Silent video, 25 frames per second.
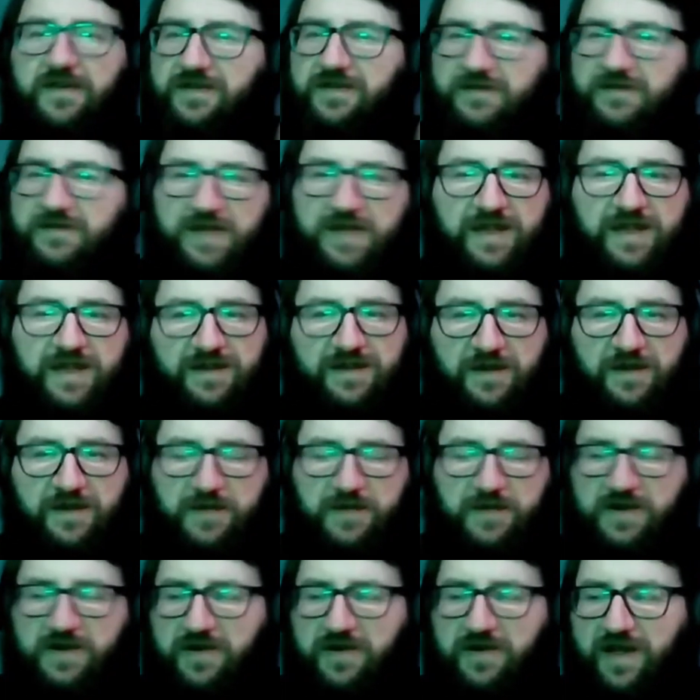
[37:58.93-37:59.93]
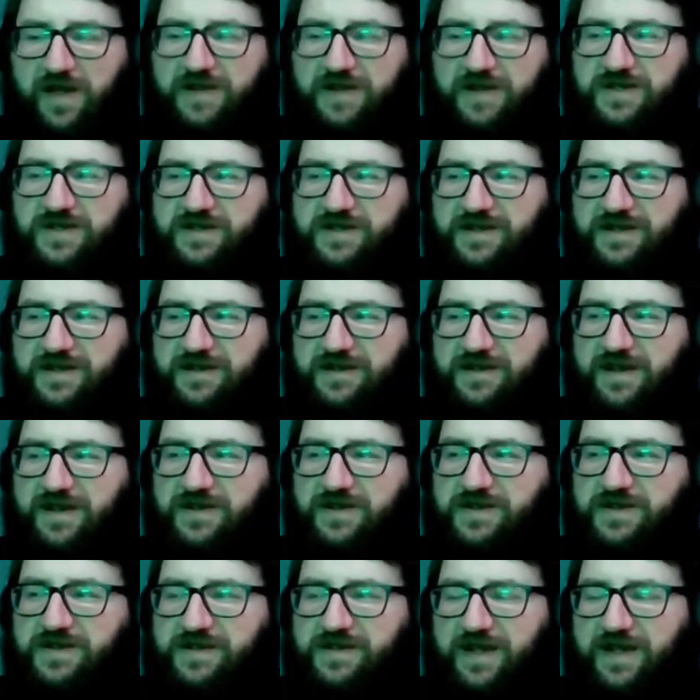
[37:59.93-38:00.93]
hitting up, and just
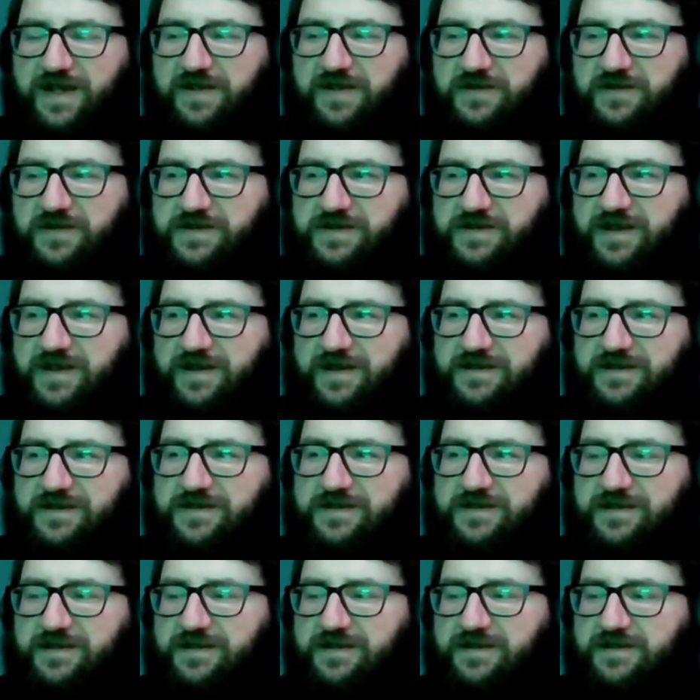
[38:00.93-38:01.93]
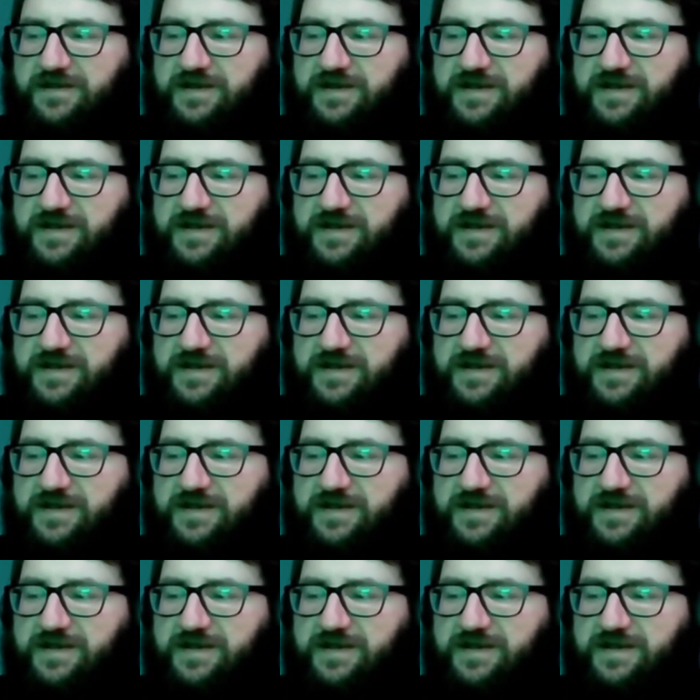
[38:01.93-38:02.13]
saying those things to